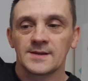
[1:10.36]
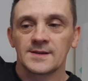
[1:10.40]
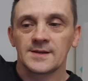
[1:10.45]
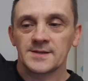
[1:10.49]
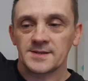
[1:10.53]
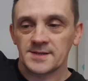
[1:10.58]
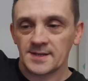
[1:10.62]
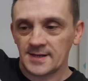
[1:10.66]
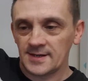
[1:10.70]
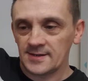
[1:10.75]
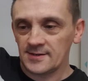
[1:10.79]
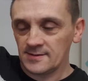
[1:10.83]

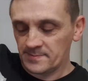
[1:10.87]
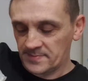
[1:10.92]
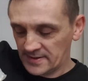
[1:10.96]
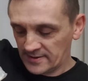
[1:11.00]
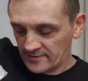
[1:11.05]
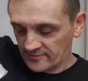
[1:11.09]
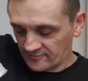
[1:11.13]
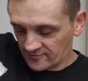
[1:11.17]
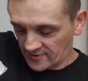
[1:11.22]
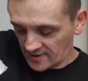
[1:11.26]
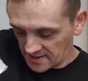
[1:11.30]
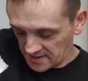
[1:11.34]
a little
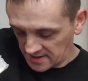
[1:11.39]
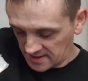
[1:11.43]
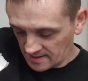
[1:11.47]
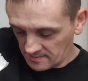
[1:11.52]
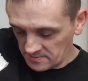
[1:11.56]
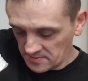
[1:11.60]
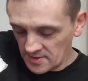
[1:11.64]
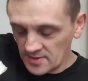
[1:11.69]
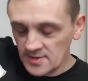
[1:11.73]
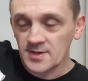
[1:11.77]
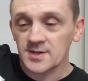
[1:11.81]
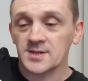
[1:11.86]
bit runny. I'm
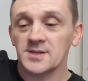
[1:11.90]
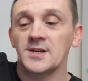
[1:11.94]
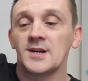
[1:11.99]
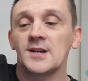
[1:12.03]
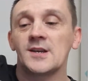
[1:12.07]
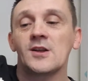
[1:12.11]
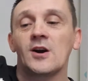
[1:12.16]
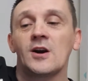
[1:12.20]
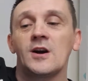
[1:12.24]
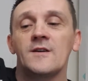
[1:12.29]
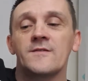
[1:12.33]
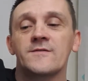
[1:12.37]
not going to
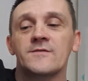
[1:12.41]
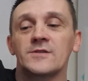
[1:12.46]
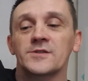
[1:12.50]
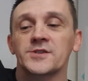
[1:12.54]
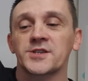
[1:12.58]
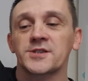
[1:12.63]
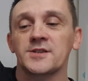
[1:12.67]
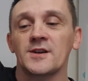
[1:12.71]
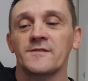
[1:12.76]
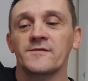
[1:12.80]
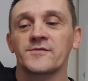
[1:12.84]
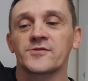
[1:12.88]
lie, I've got
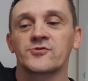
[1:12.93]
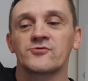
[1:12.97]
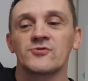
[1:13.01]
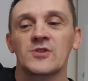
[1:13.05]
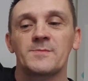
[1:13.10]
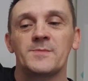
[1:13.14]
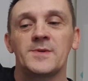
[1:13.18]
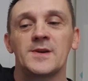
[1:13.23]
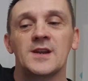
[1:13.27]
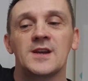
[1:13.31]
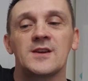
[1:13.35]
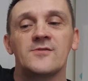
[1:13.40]
stuff
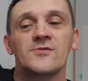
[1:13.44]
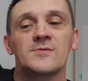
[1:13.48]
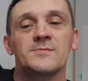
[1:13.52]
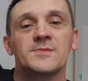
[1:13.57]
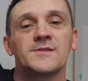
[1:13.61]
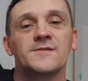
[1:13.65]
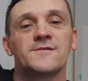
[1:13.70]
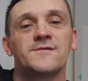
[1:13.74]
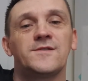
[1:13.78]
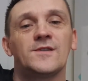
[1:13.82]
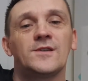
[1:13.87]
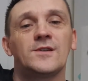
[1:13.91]
dripping over my
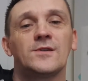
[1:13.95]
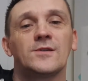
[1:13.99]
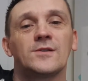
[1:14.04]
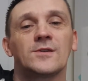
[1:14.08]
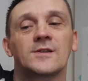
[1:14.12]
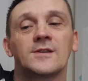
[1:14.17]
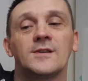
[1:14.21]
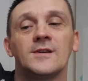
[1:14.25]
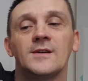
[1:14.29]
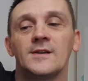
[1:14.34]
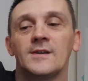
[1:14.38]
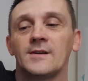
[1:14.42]
floor.
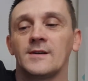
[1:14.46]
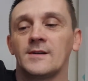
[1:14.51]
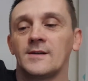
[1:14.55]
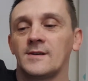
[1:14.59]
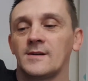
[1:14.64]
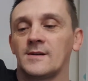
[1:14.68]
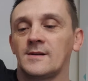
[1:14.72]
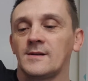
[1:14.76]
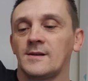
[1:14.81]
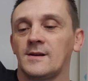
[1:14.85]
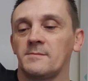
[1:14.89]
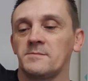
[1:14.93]

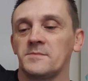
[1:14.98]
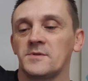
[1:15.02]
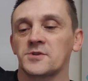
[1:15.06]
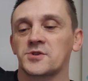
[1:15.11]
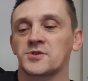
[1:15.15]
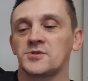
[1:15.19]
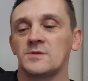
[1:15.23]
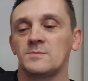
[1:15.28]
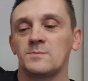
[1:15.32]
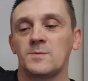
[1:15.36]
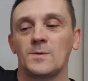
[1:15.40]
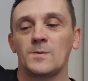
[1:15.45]
I'm not
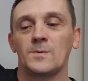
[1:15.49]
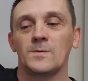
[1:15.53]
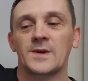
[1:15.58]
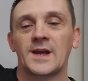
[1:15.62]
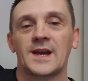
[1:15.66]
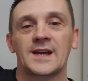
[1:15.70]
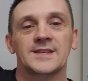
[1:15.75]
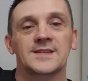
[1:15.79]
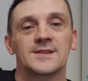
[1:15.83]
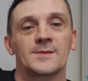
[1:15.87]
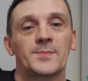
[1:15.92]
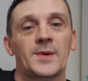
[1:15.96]
sure what all
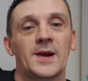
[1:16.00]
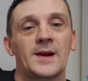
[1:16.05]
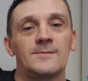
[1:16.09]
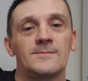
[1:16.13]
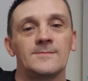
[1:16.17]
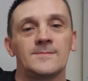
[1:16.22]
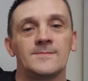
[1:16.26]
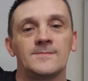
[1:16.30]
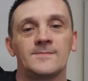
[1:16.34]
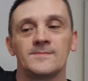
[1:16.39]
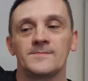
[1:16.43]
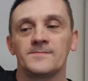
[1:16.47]
that's
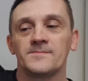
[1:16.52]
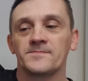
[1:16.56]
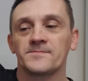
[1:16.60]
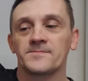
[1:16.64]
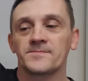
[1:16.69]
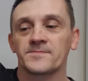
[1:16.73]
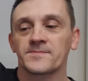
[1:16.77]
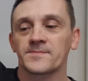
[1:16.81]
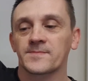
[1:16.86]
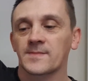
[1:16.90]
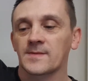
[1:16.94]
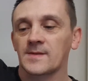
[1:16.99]
about.
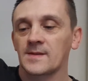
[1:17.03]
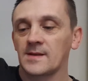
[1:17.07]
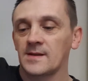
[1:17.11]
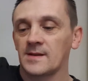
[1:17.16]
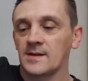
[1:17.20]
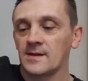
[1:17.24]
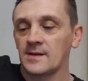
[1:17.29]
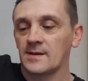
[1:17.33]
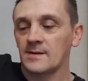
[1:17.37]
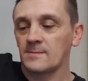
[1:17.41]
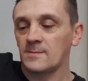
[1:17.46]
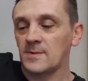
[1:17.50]

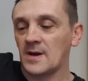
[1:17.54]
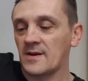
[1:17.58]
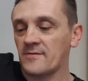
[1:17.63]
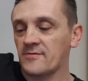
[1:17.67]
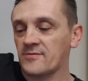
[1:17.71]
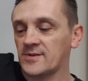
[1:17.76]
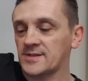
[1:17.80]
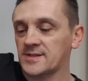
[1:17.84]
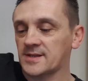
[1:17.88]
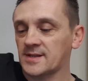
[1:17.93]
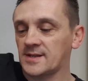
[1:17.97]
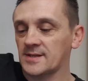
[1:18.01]
Whether
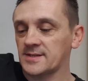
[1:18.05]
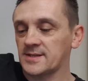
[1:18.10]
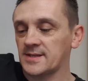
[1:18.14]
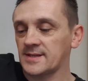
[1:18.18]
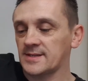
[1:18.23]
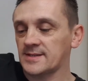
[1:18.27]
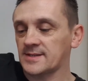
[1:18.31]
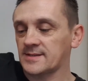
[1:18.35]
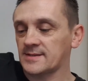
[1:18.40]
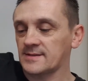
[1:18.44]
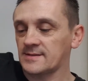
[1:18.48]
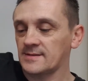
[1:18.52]
it's because
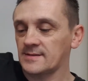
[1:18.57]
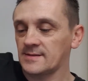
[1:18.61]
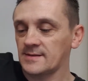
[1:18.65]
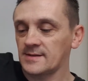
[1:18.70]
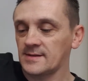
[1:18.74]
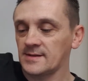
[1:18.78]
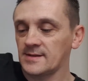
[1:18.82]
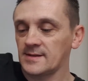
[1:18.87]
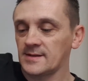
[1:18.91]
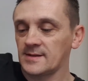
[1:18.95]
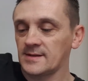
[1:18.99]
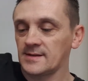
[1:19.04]
it's...
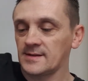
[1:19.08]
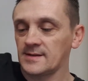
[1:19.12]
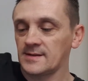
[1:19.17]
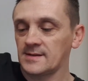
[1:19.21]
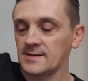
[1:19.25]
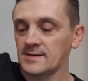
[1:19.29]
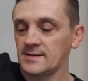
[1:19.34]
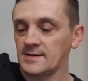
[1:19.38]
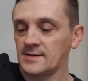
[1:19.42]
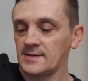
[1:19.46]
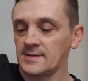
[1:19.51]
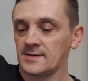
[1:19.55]

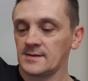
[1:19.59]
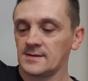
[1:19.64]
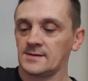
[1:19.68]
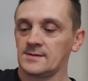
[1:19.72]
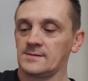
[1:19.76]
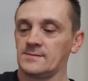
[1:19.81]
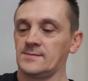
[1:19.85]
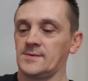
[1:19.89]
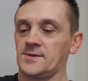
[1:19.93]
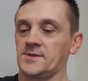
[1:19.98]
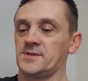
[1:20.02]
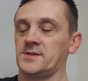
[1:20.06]

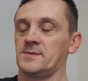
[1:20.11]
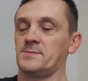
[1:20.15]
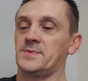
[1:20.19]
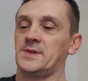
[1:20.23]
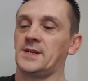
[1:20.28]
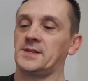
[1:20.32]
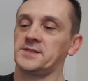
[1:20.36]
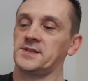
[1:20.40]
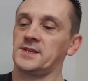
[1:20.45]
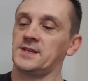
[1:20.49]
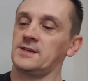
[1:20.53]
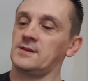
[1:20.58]
What's the
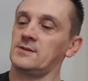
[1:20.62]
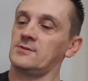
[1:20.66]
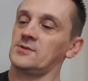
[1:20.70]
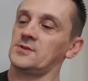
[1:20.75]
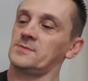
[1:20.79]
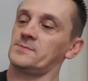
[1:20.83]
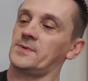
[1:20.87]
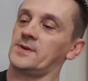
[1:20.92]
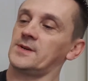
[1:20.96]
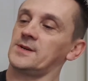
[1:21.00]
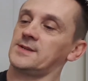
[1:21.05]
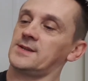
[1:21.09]
bloody
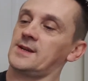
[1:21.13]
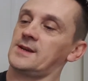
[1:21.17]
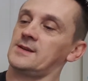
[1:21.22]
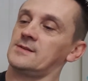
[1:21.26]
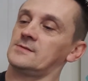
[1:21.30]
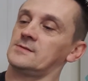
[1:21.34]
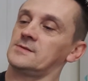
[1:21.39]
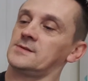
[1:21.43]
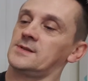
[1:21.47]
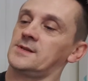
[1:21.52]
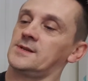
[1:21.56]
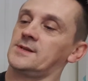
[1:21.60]
use-by date
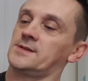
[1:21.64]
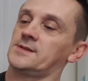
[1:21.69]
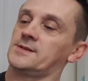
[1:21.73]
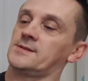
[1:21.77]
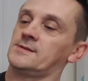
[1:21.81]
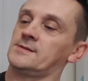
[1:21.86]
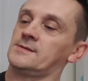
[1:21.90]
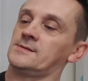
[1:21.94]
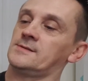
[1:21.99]
on this?